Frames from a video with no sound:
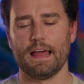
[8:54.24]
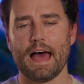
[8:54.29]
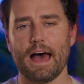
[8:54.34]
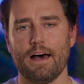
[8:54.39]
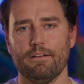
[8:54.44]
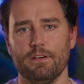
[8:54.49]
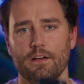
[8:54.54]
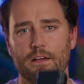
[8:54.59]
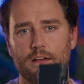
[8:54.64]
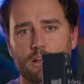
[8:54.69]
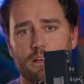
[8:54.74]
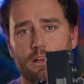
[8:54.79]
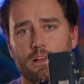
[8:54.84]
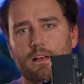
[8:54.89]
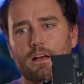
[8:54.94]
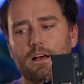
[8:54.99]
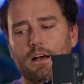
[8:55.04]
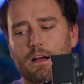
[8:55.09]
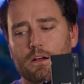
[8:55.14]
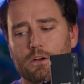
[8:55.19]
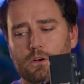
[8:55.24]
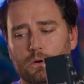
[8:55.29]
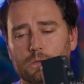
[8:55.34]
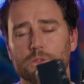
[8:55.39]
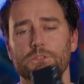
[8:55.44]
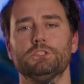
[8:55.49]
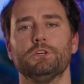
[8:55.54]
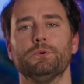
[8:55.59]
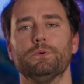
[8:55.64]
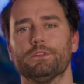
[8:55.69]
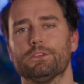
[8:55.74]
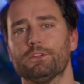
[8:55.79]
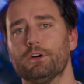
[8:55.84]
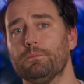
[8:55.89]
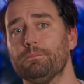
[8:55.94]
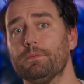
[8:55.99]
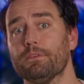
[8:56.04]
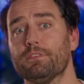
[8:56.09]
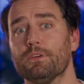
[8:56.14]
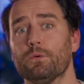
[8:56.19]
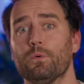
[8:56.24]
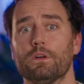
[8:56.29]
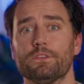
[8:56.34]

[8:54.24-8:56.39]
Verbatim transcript: have a cold shoe on top if you